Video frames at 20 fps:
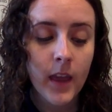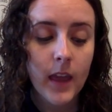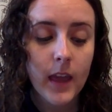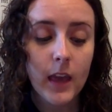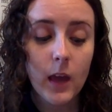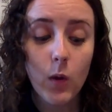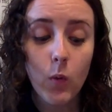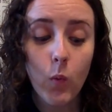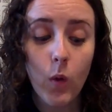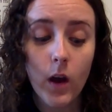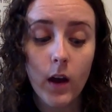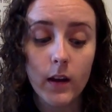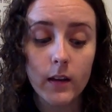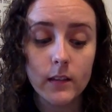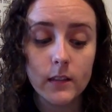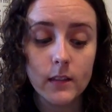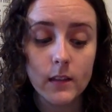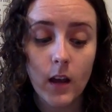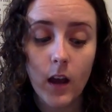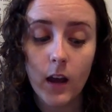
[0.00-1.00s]
It
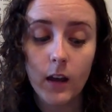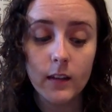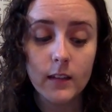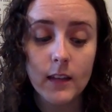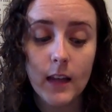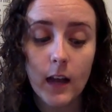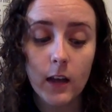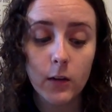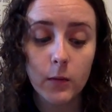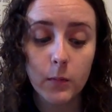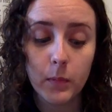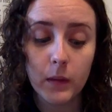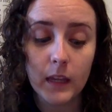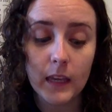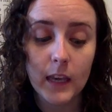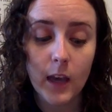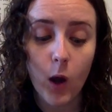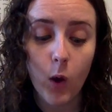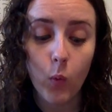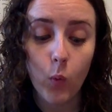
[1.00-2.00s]
was,
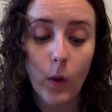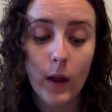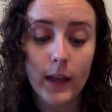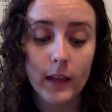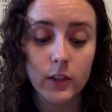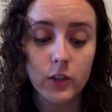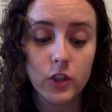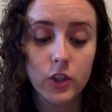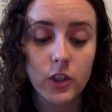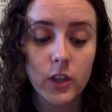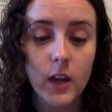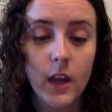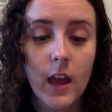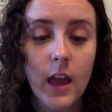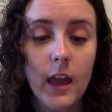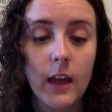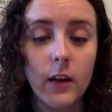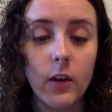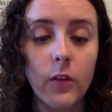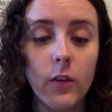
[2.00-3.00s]
undoubtedly, a witch,
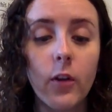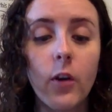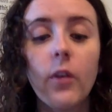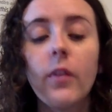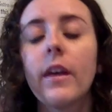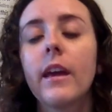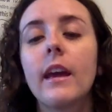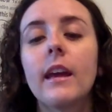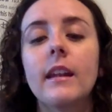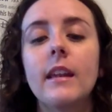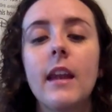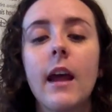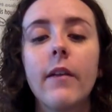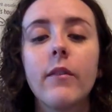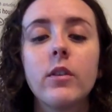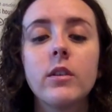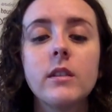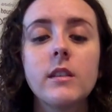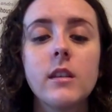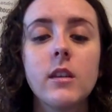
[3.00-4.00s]
and although they had
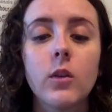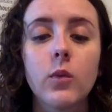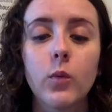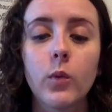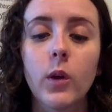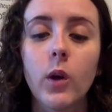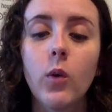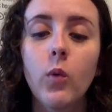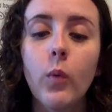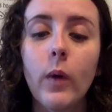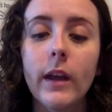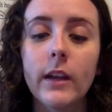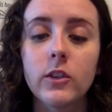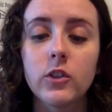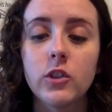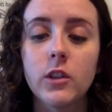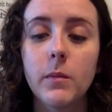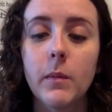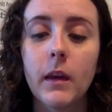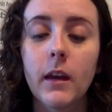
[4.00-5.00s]
never seen a real
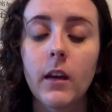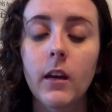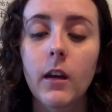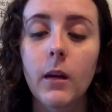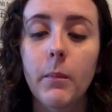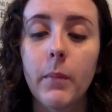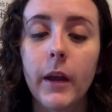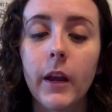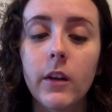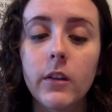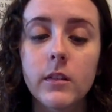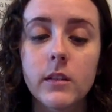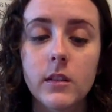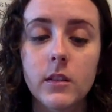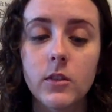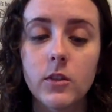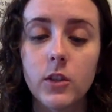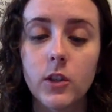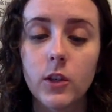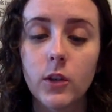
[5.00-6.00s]
witch to make a
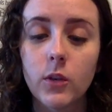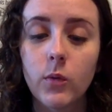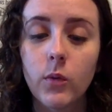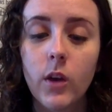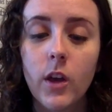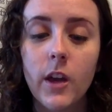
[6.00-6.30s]
comparison to,